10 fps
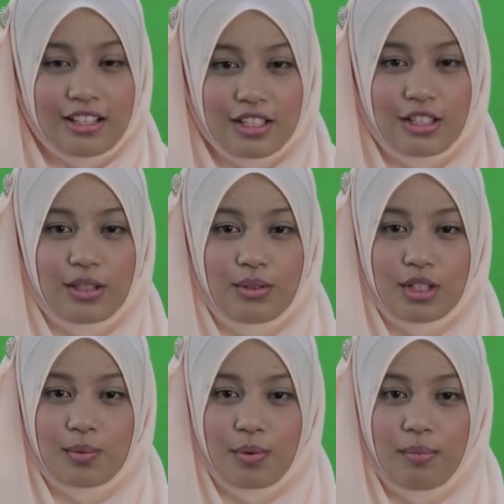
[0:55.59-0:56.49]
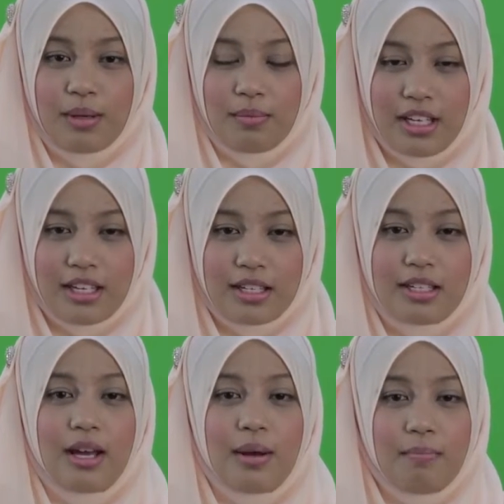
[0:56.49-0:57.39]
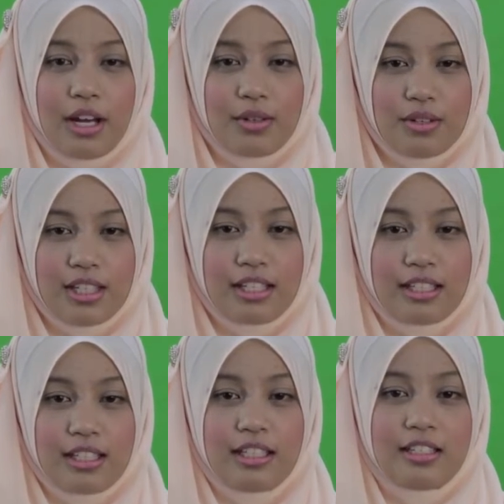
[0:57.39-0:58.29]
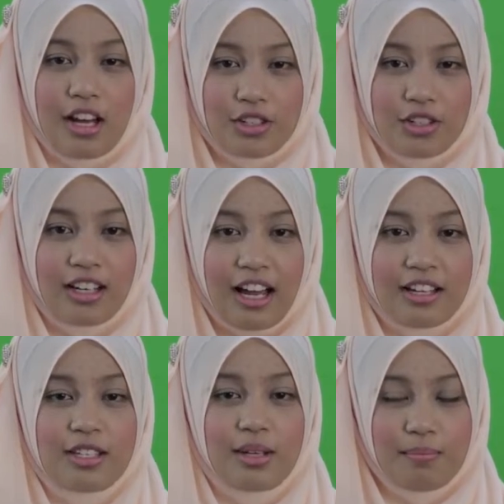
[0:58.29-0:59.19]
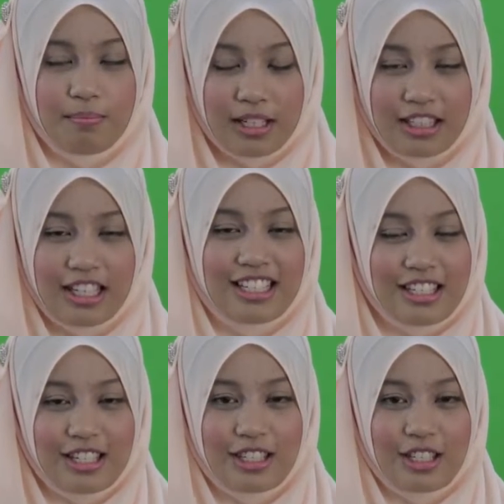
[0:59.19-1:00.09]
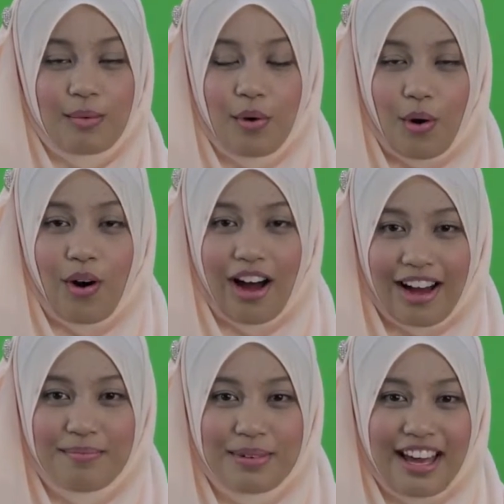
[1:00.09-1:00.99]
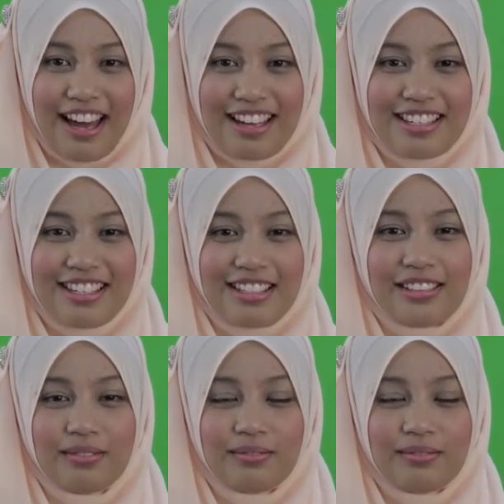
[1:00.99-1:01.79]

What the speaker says: answer to this problem is by using the Industrialized Building System or IBS.